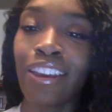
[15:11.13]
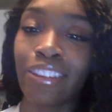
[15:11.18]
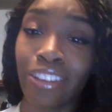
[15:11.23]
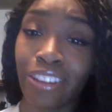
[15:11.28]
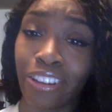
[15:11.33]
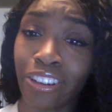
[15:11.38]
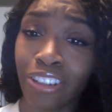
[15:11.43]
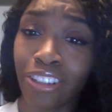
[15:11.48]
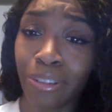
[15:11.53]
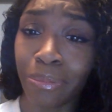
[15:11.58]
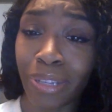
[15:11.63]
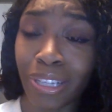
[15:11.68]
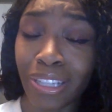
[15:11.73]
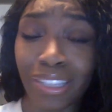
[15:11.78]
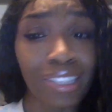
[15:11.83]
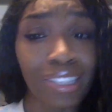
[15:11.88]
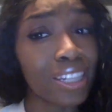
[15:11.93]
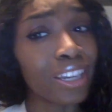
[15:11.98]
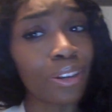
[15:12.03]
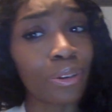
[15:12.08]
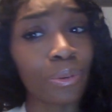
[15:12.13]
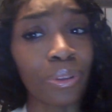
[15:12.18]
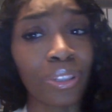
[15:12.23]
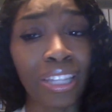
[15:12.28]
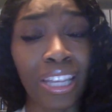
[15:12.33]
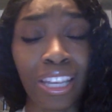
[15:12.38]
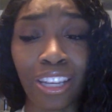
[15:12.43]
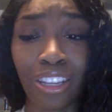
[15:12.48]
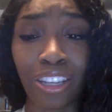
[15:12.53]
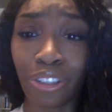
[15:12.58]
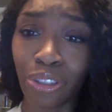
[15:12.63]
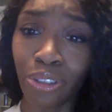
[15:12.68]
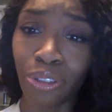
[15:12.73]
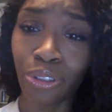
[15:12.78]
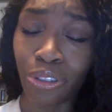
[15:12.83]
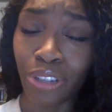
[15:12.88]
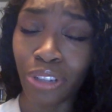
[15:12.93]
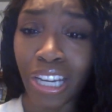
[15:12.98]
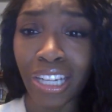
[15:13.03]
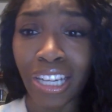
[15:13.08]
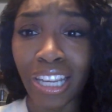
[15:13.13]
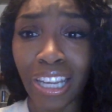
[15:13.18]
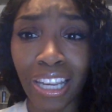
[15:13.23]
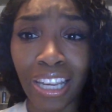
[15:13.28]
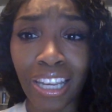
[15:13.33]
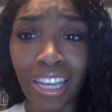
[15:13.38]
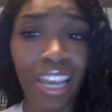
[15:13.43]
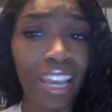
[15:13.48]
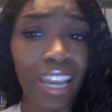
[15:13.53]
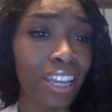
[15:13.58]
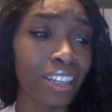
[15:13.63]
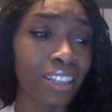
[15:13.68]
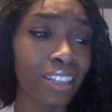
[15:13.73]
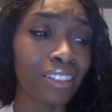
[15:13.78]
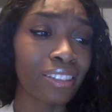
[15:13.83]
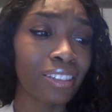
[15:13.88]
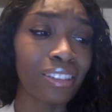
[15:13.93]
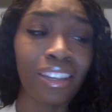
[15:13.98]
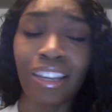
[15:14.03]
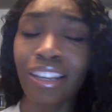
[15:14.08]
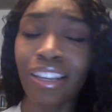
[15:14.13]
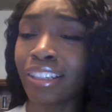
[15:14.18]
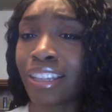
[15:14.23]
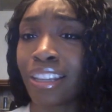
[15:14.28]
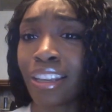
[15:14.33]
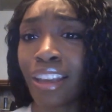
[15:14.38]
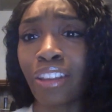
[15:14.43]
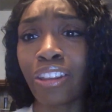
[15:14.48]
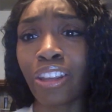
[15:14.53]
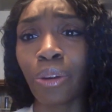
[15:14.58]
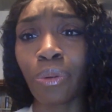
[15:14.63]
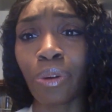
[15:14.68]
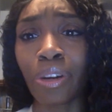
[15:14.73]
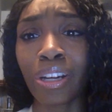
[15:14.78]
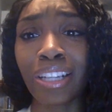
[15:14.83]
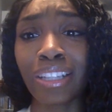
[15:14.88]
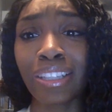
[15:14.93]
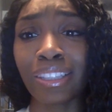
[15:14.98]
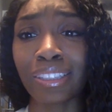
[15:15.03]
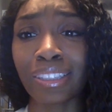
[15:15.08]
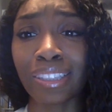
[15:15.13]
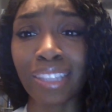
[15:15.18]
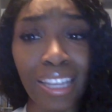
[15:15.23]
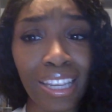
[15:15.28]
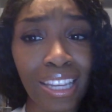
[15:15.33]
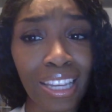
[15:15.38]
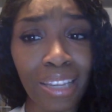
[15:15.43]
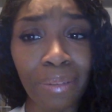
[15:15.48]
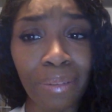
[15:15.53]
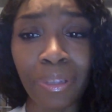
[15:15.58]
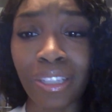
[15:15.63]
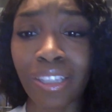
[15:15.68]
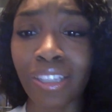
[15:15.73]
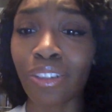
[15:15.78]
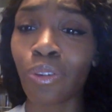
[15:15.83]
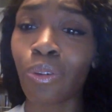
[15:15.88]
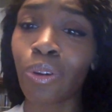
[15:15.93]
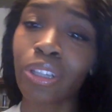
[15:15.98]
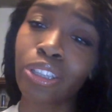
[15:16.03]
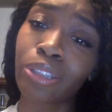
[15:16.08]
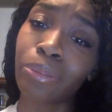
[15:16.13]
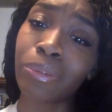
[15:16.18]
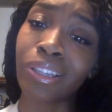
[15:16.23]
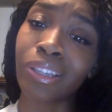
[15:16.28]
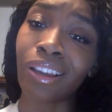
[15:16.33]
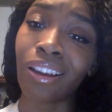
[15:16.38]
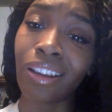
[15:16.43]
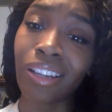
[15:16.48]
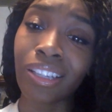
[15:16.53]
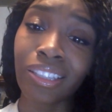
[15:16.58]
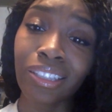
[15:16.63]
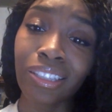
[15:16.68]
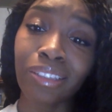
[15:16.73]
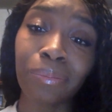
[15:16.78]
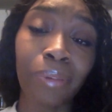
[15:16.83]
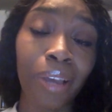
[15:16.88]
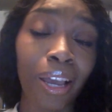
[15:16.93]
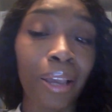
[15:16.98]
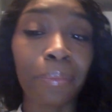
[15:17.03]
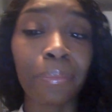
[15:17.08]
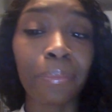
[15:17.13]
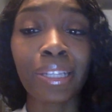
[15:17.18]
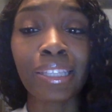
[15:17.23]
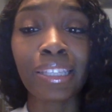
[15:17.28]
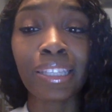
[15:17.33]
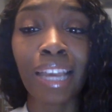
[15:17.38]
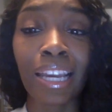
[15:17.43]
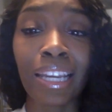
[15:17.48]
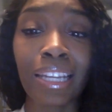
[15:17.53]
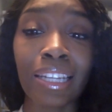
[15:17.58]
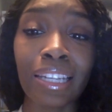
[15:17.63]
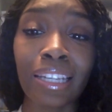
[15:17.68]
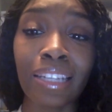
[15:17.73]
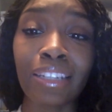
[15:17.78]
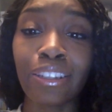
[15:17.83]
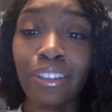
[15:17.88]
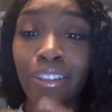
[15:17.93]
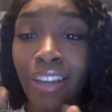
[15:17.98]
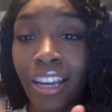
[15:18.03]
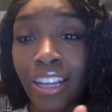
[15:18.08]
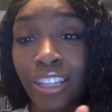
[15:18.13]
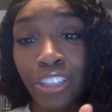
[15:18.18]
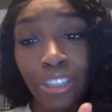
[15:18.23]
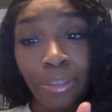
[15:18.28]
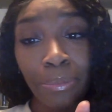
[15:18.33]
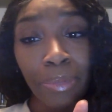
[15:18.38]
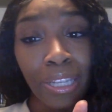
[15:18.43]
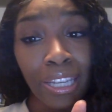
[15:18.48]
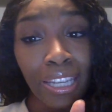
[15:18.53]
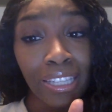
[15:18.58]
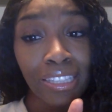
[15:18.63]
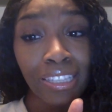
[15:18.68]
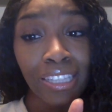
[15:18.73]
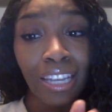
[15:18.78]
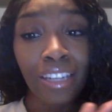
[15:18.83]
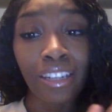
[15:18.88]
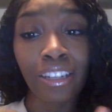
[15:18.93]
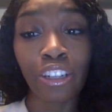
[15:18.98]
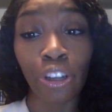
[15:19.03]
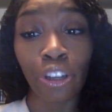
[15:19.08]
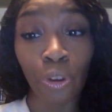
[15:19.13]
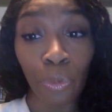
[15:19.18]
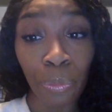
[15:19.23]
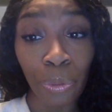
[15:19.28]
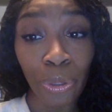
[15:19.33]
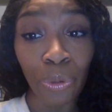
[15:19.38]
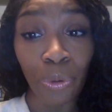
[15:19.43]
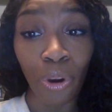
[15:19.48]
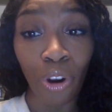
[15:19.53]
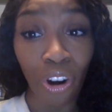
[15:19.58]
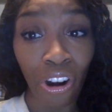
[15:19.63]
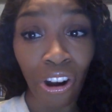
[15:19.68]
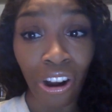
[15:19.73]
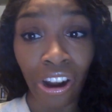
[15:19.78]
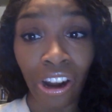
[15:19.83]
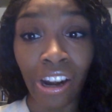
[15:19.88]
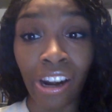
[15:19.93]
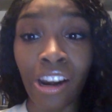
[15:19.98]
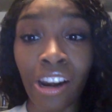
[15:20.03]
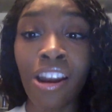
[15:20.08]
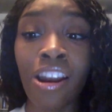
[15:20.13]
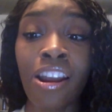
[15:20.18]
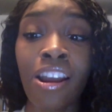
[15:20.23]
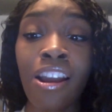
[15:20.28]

They're going to be seeing what they can do, training, and seeing how they work as a team. It's going to be awesome. I'm excited. You guys should be excited. I hope you are.